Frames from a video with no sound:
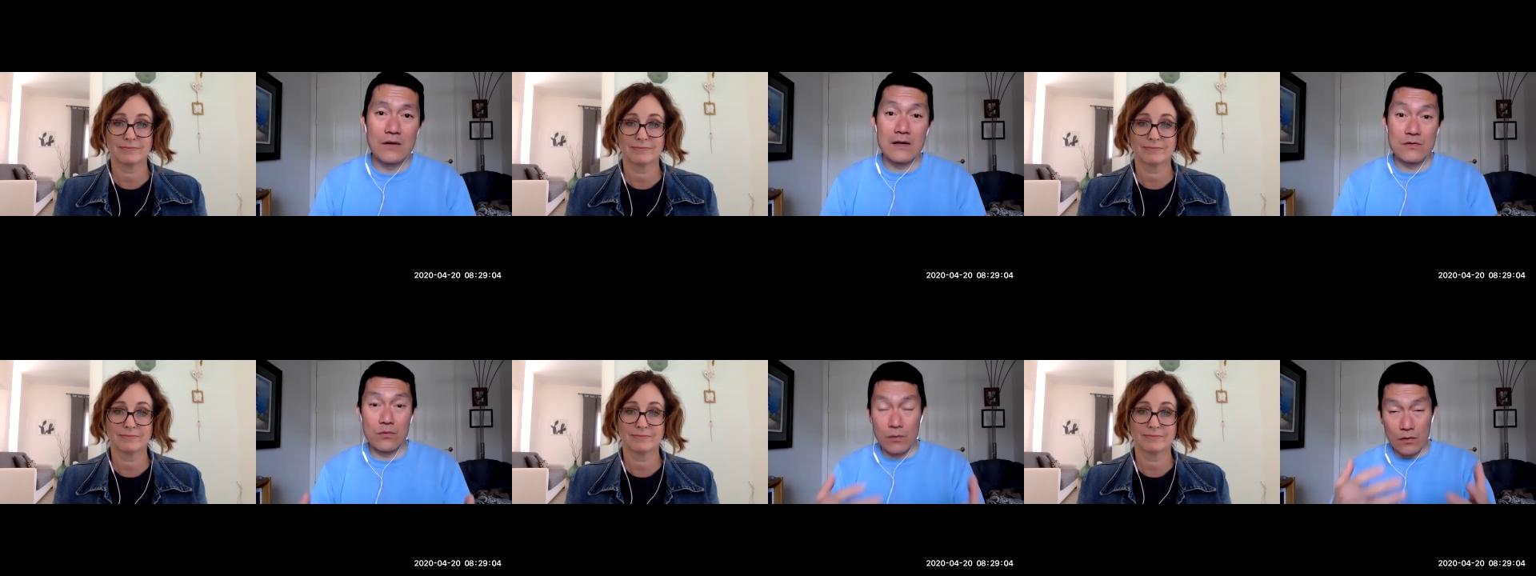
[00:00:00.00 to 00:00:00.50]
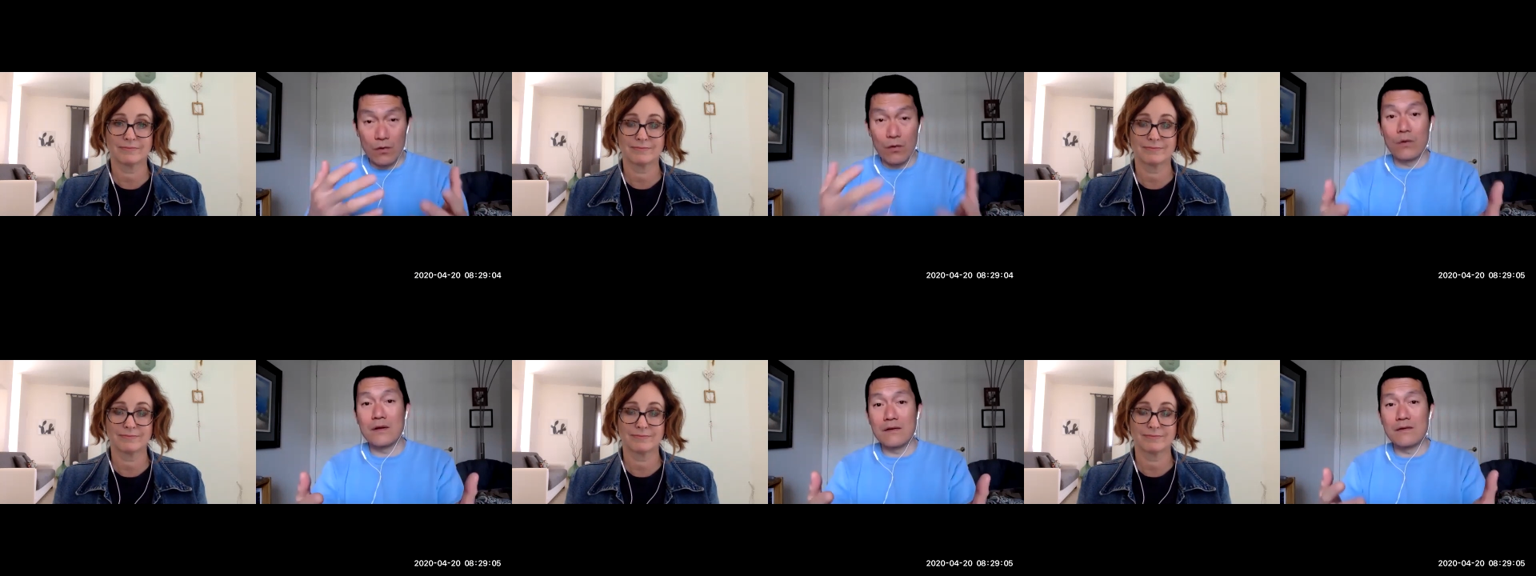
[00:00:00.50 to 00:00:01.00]
Speaker 1: as we're
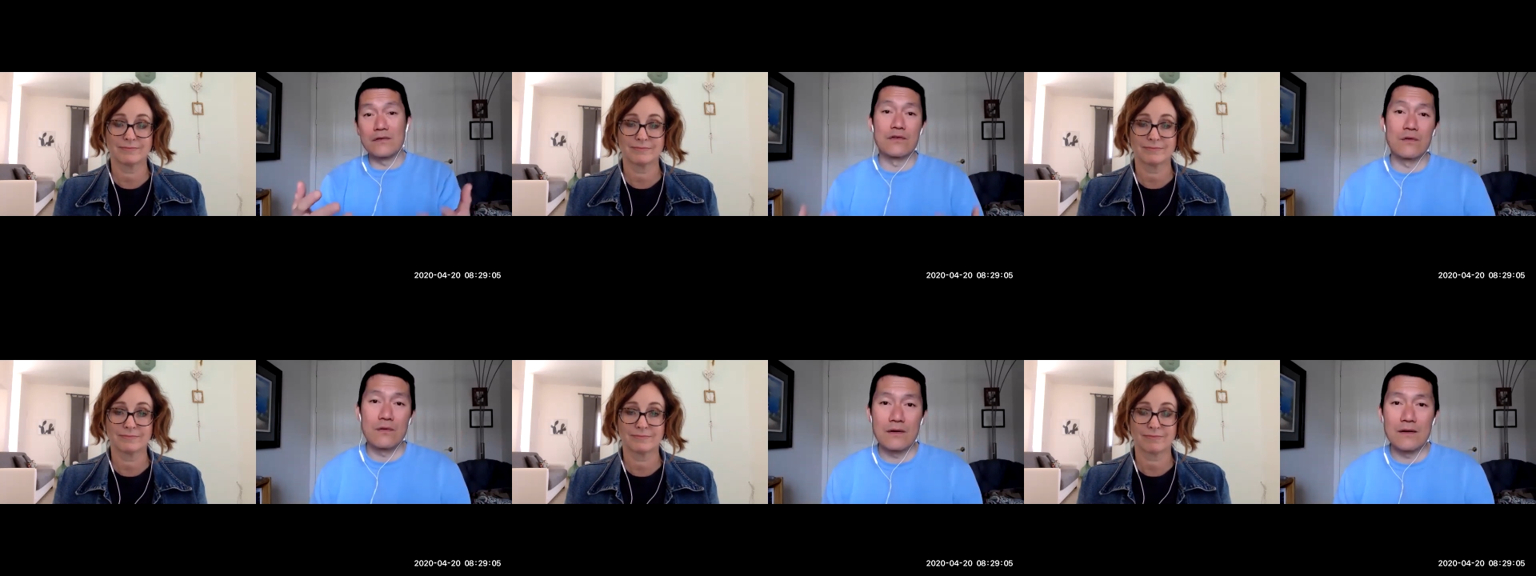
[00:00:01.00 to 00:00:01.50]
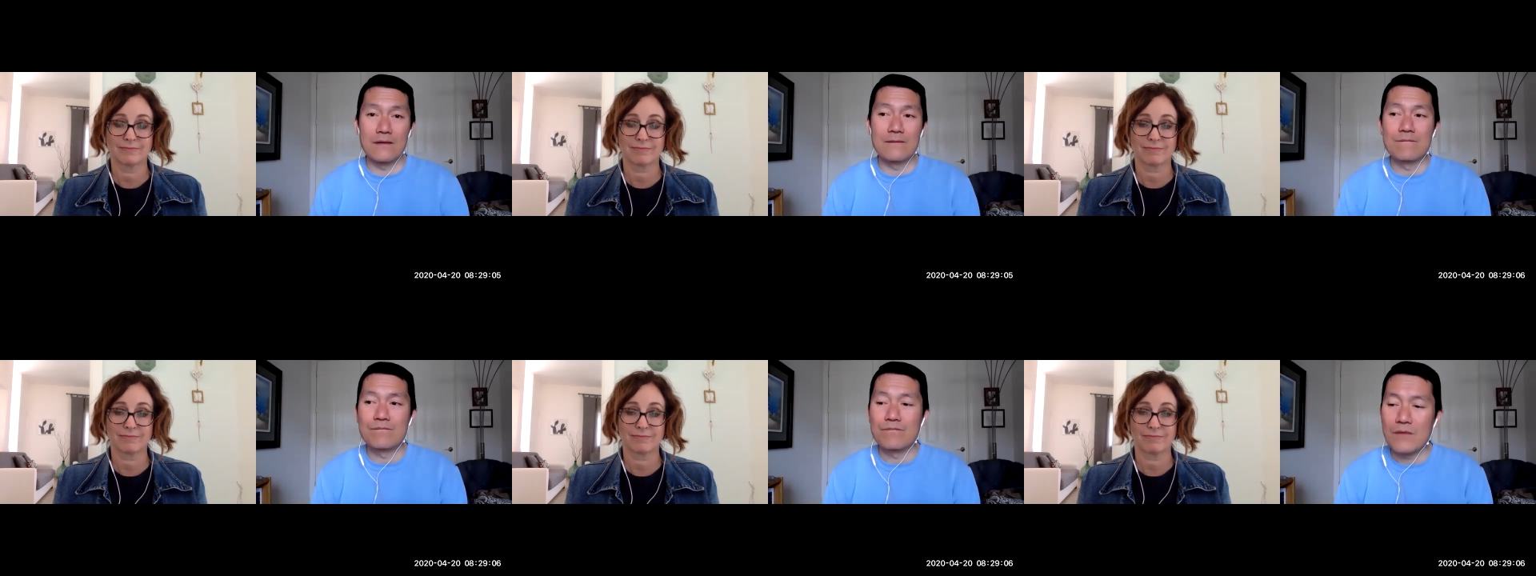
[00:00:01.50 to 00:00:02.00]
recording this during,
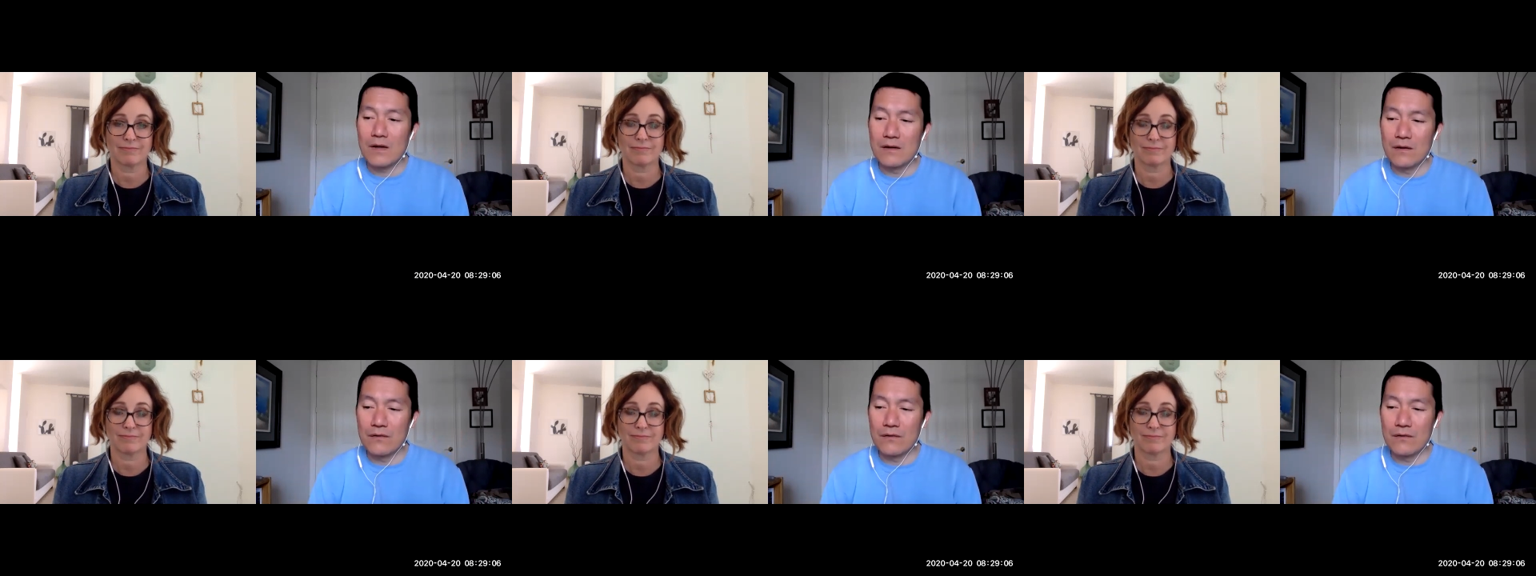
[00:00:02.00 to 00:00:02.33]
you know,